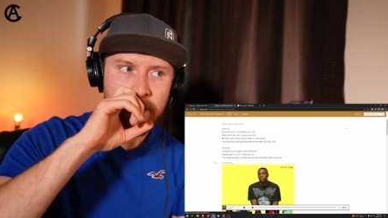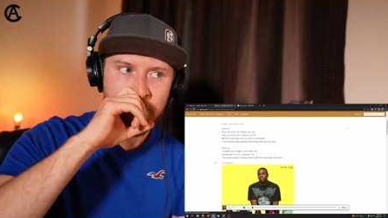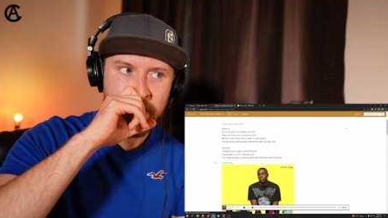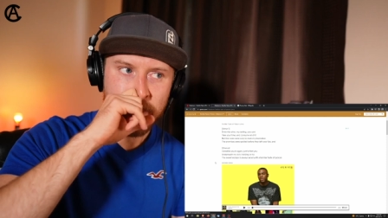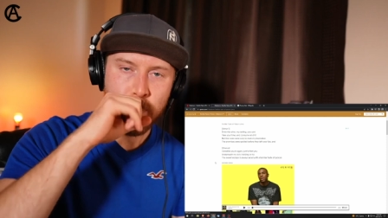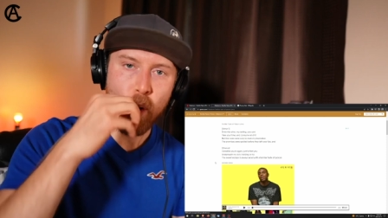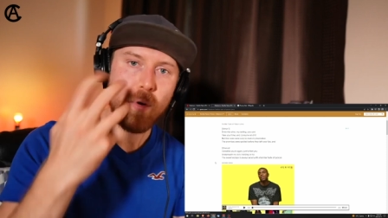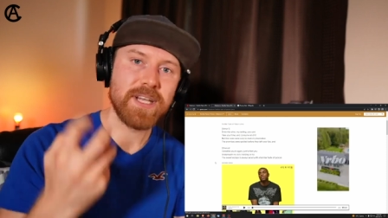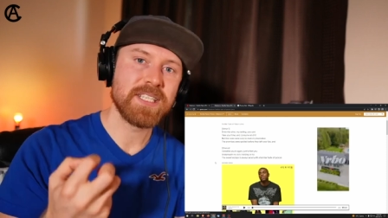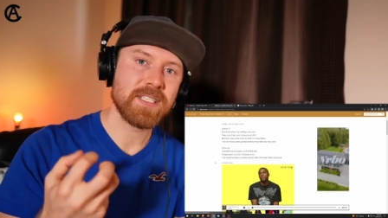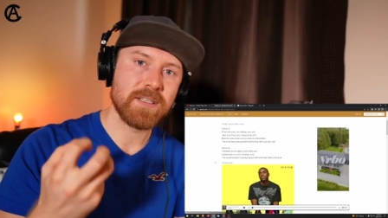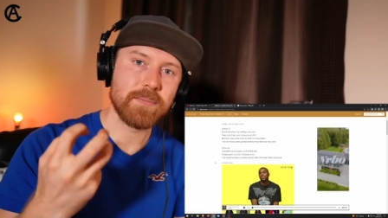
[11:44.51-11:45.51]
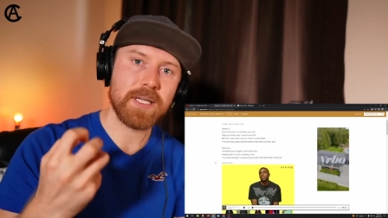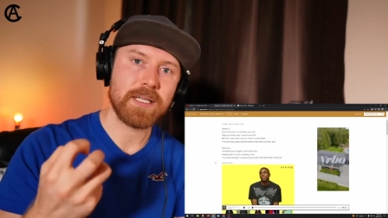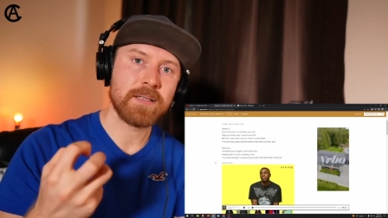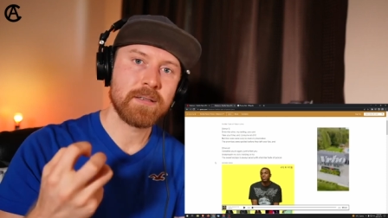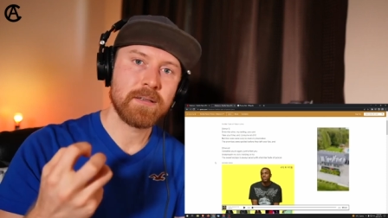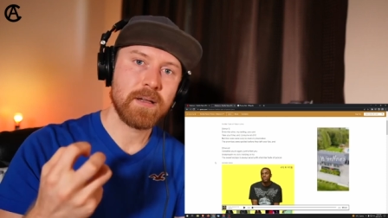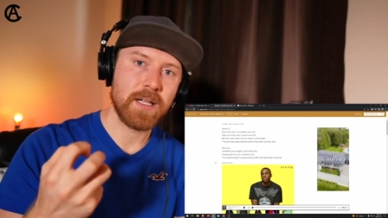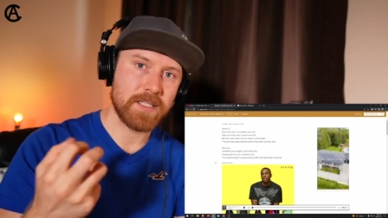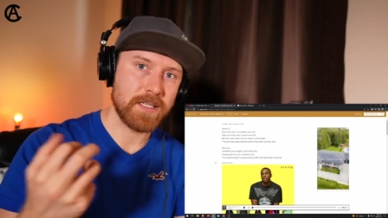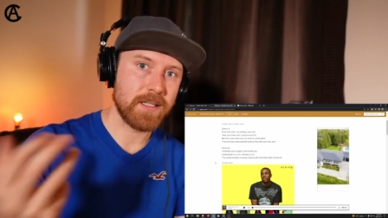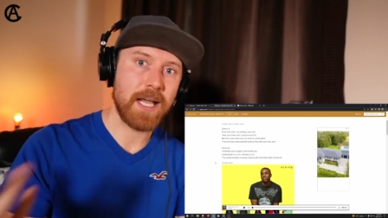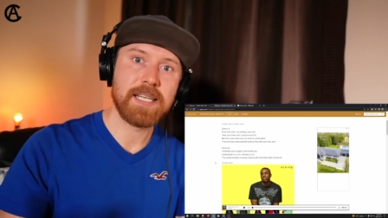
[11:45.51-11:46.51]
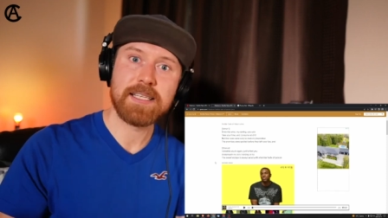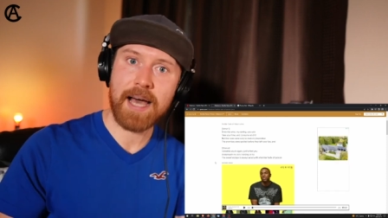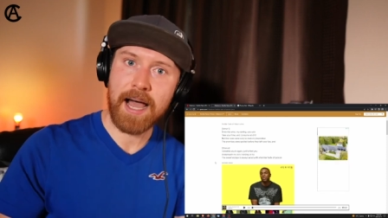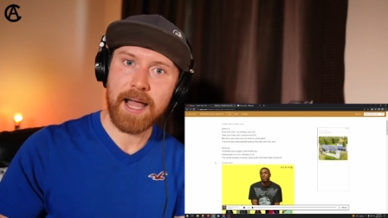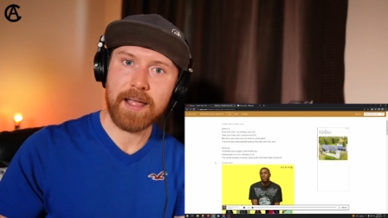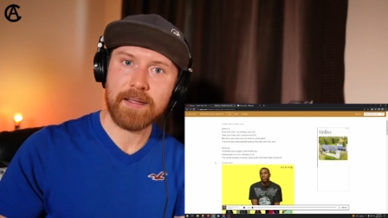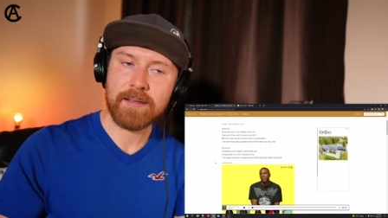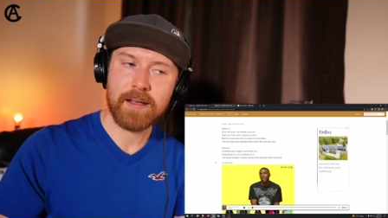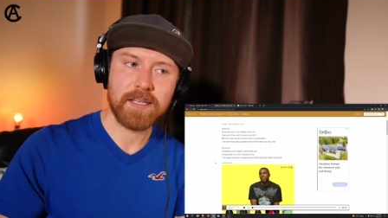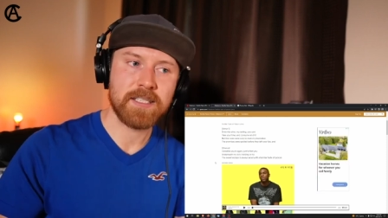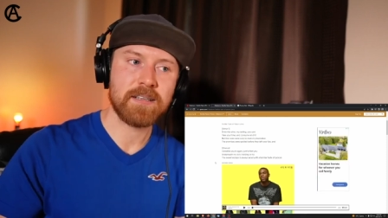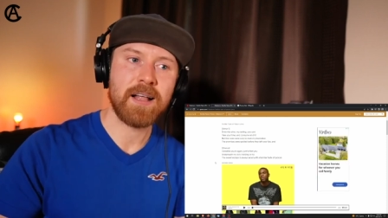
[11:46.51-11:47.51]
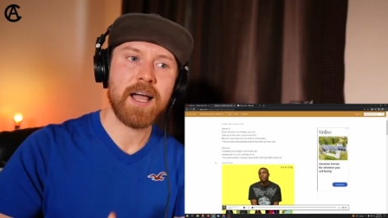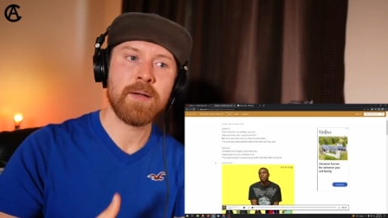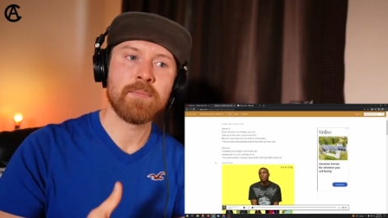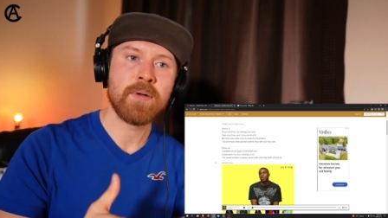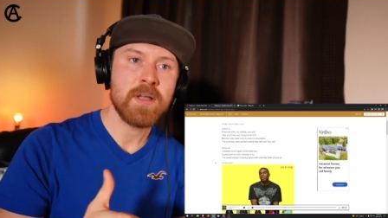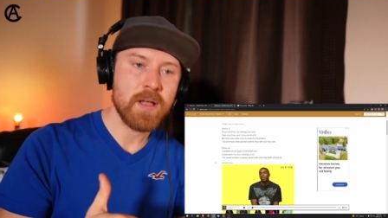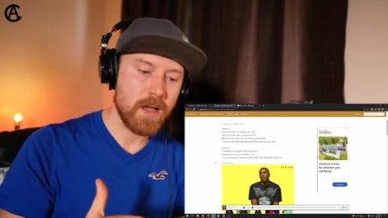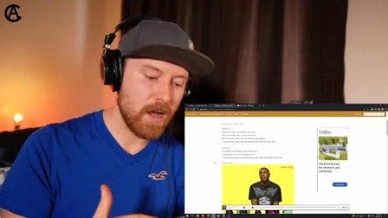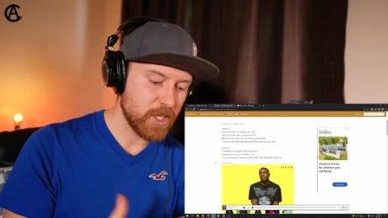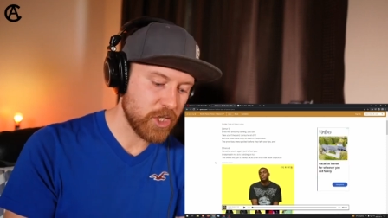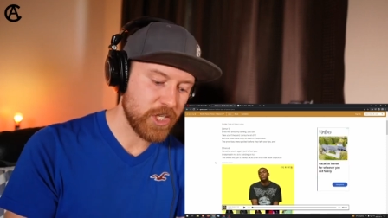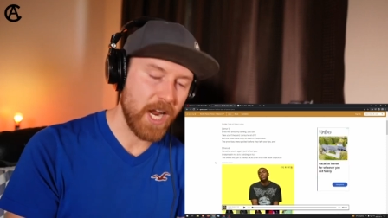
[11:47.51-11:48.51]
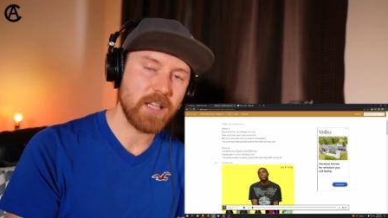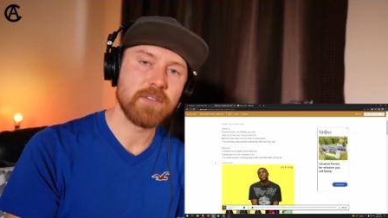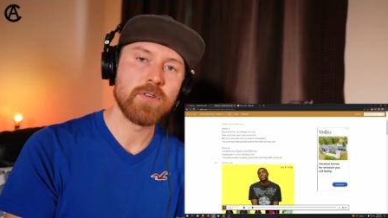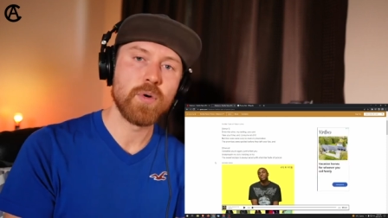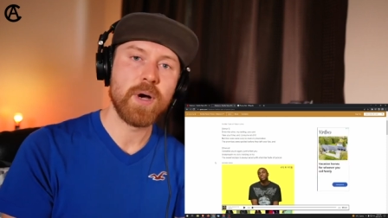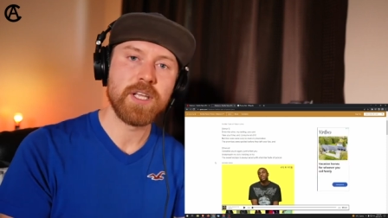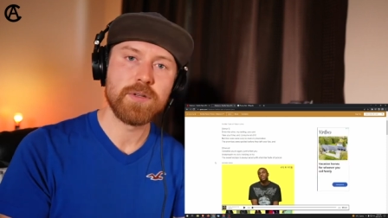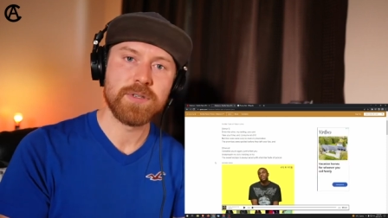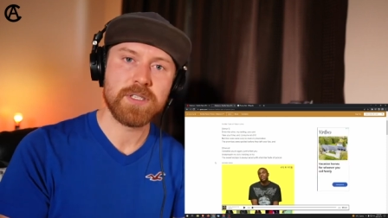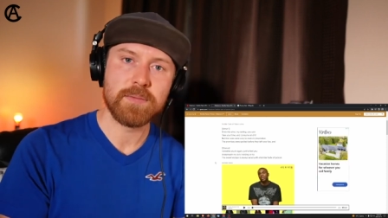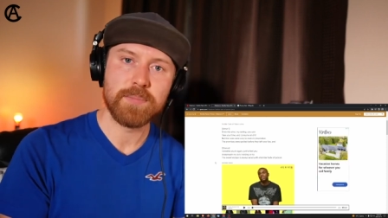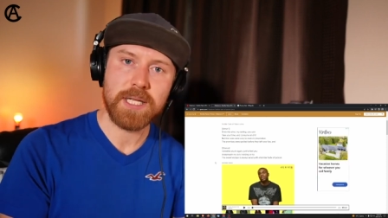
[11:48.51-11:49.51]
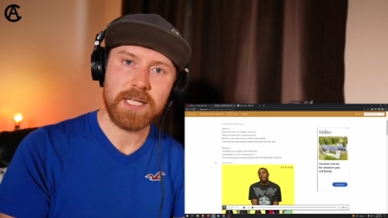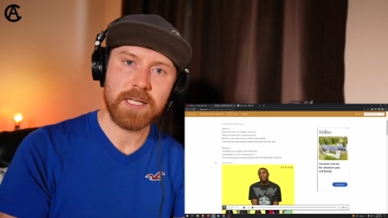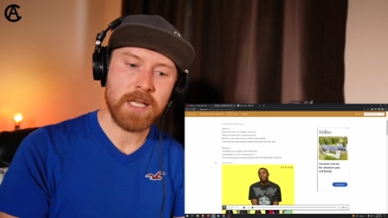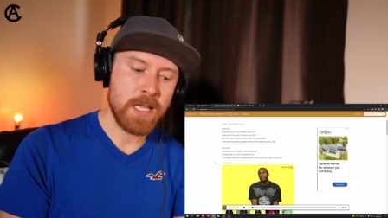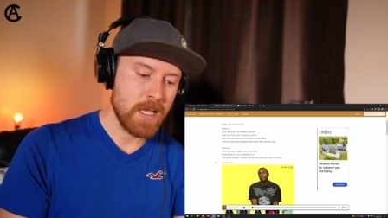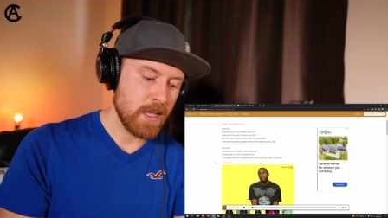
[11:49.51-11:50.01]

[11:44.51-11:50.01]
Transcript: they poison me until I die, until I'm a shell of who I used to be.